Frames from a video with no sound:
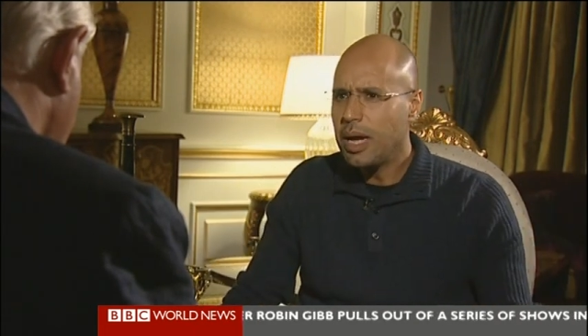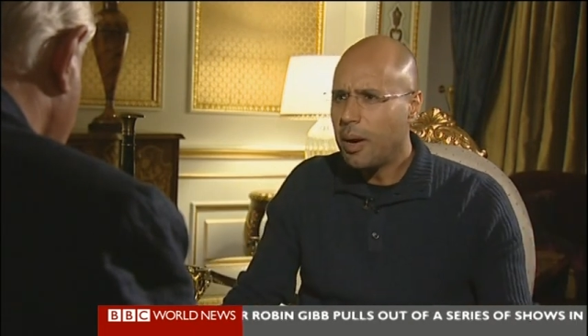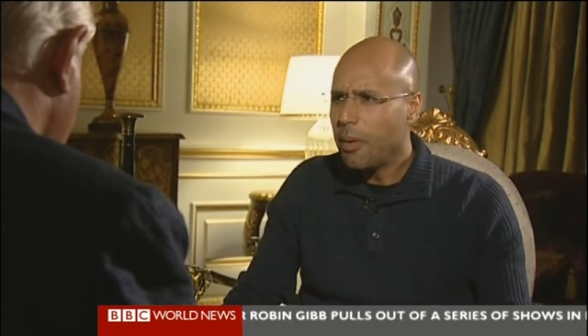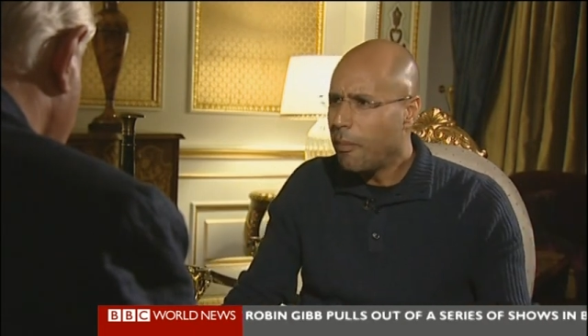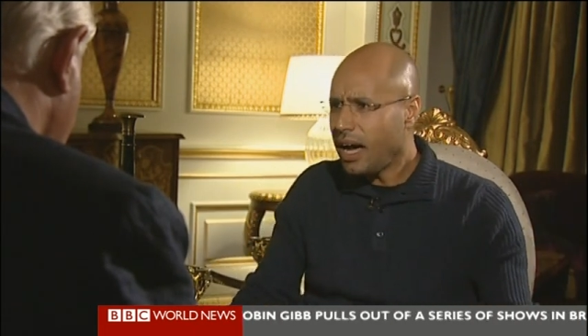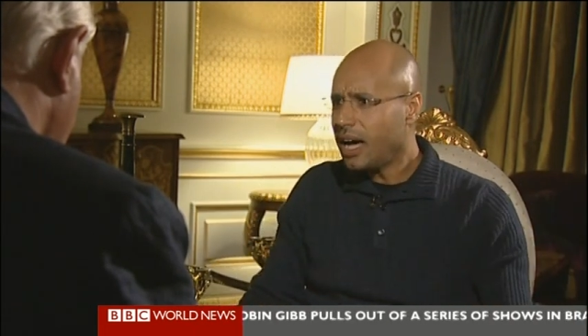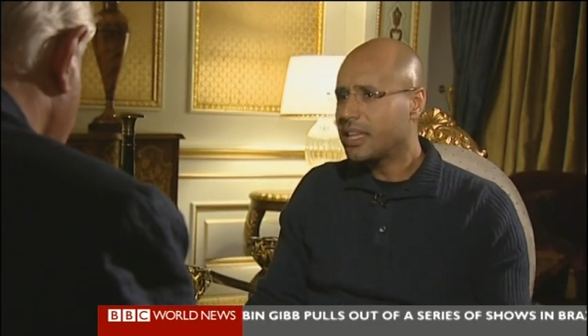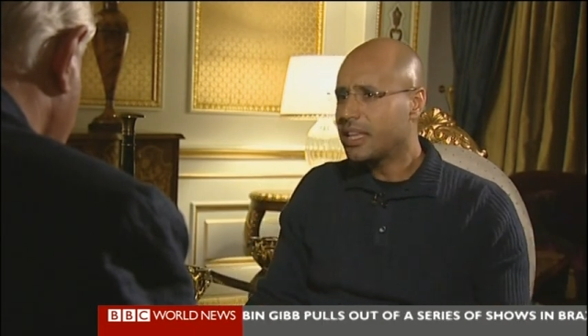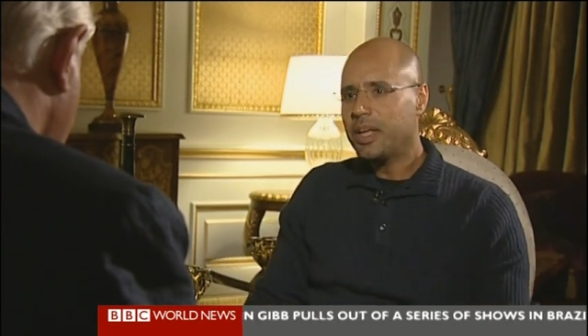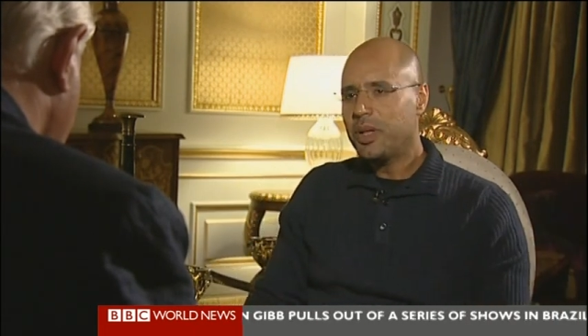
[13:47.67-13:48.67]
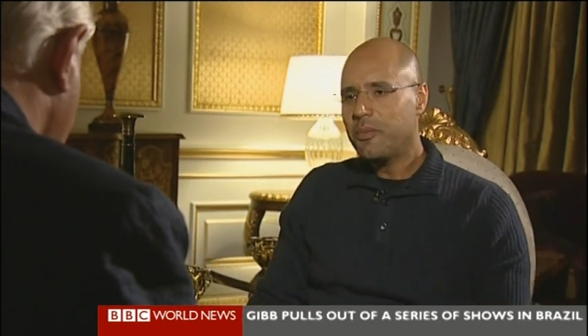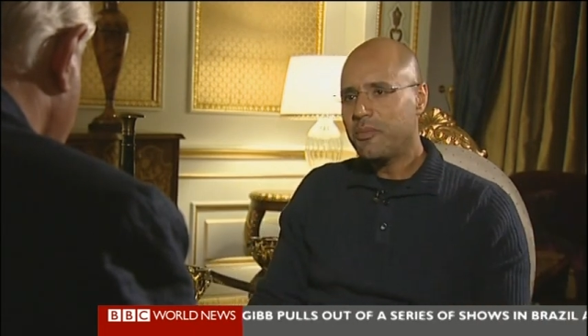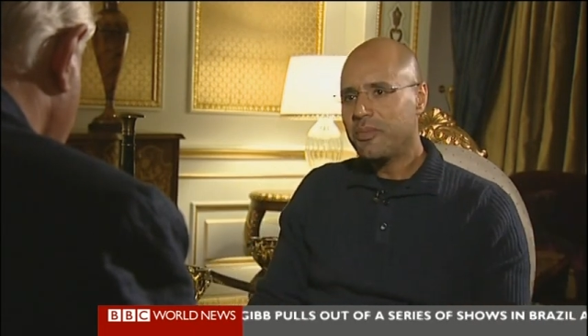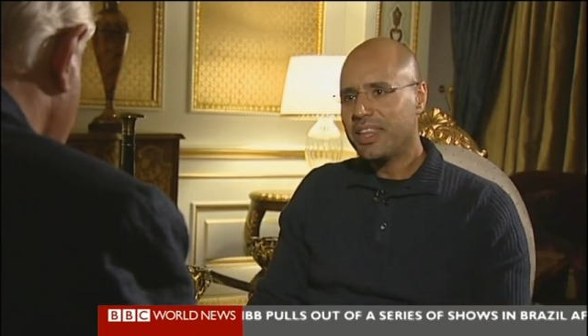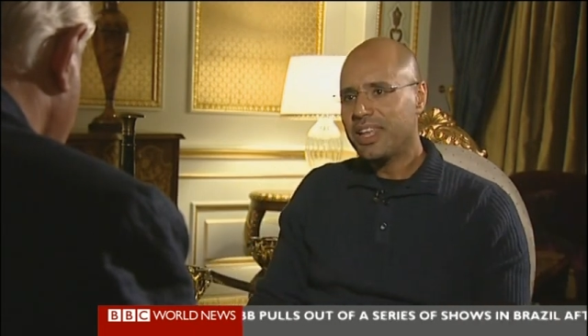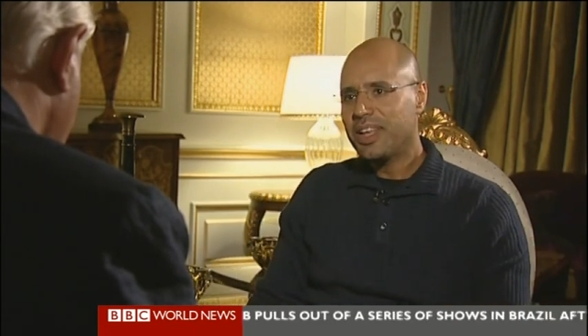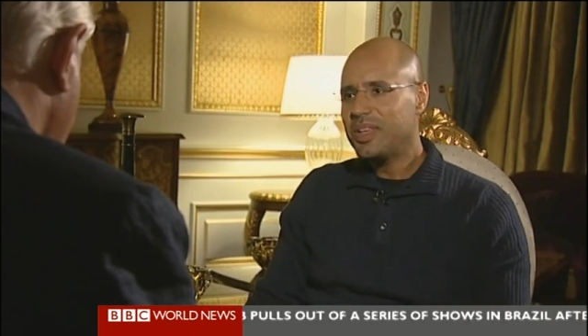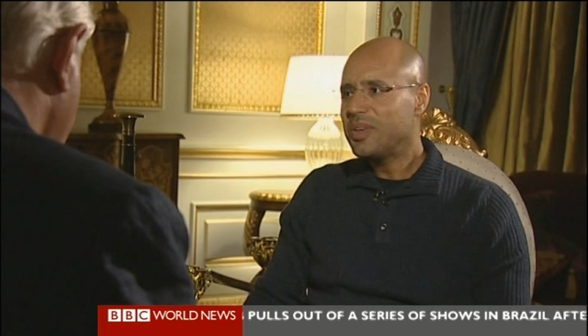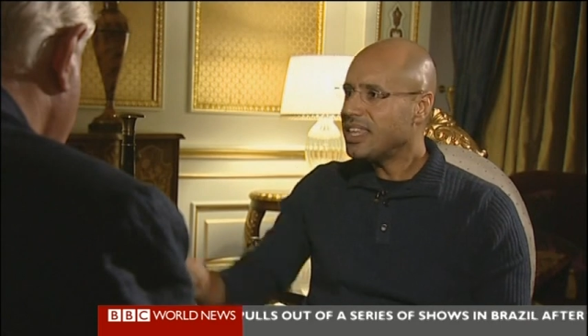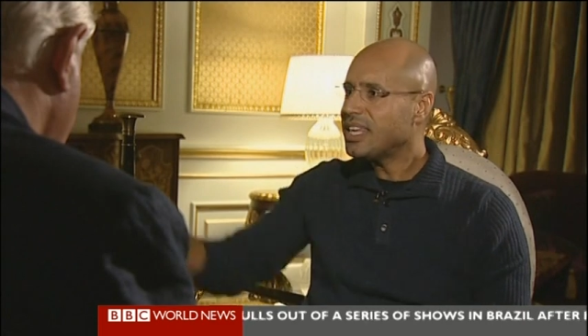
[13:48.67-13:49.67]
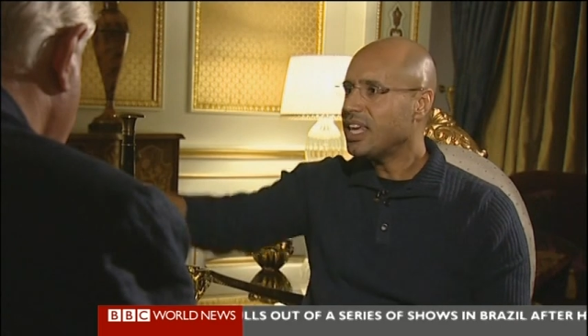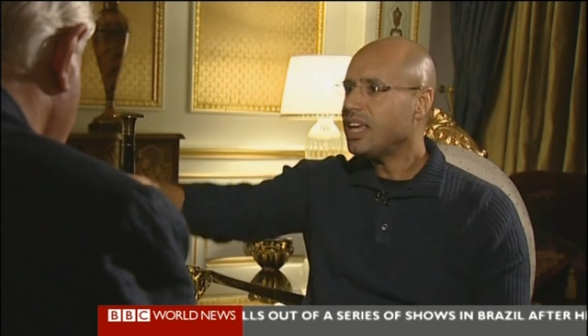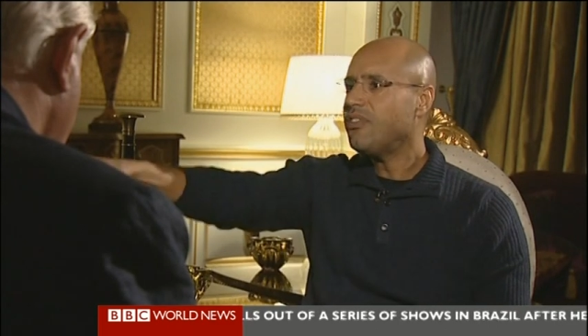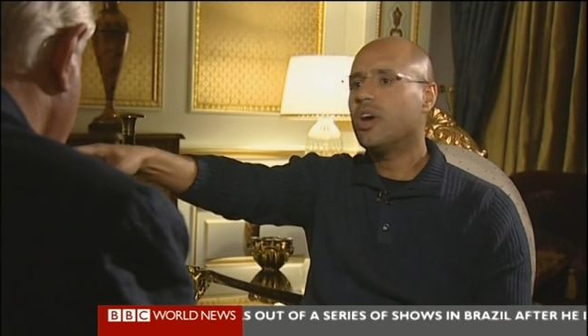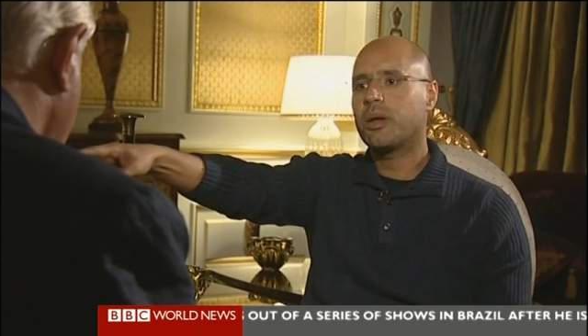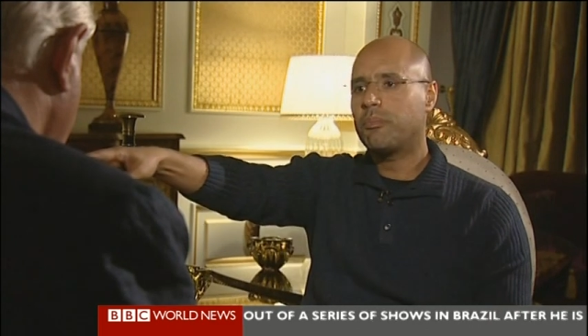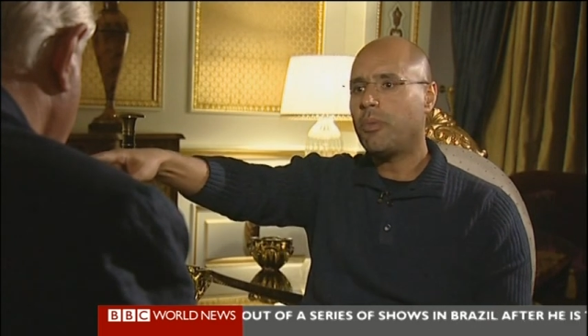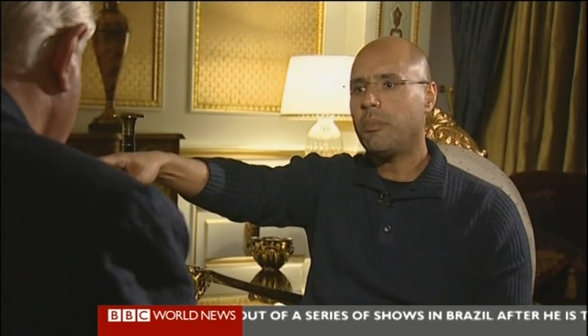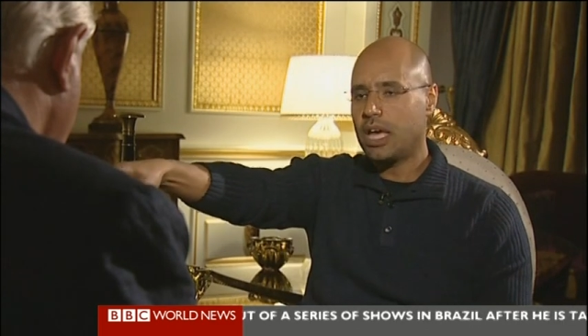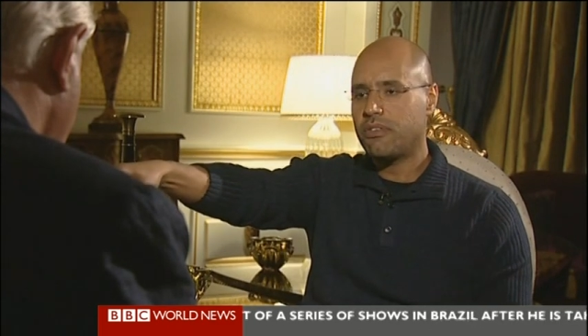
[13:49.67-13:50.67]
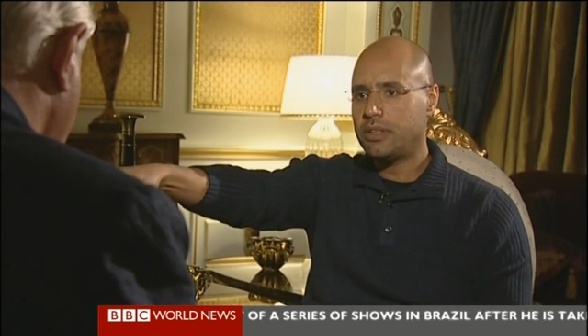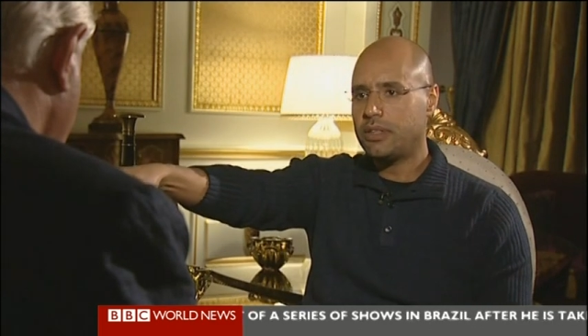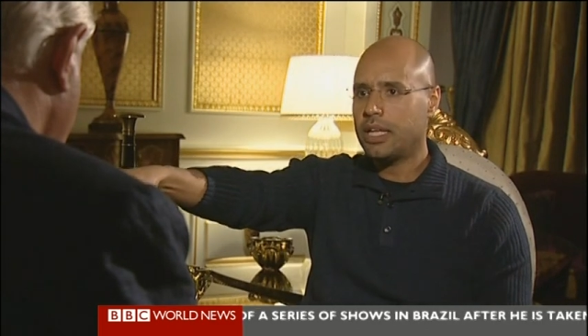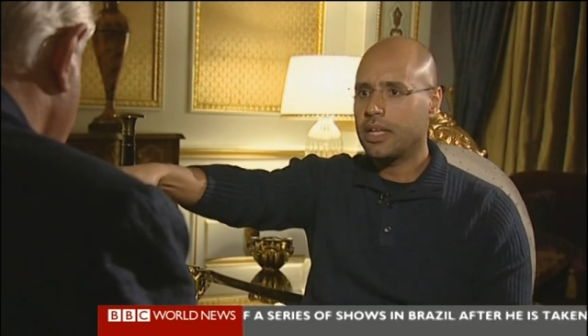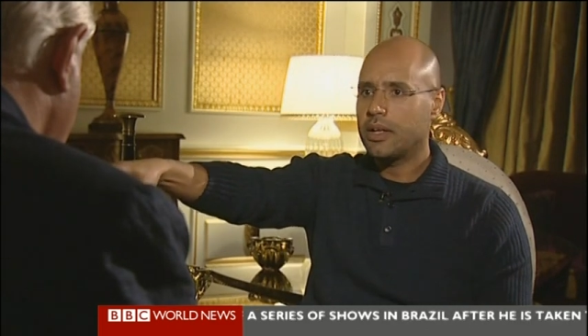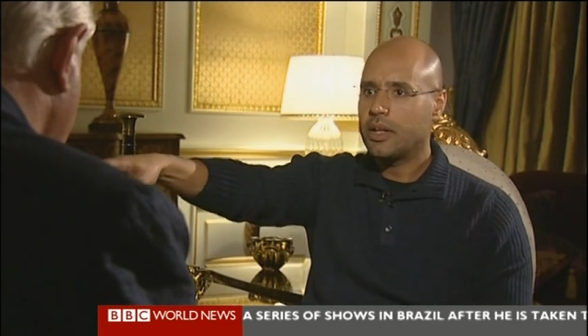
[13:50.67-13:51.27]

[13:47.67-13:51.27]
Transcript: But you think if you are bombing every day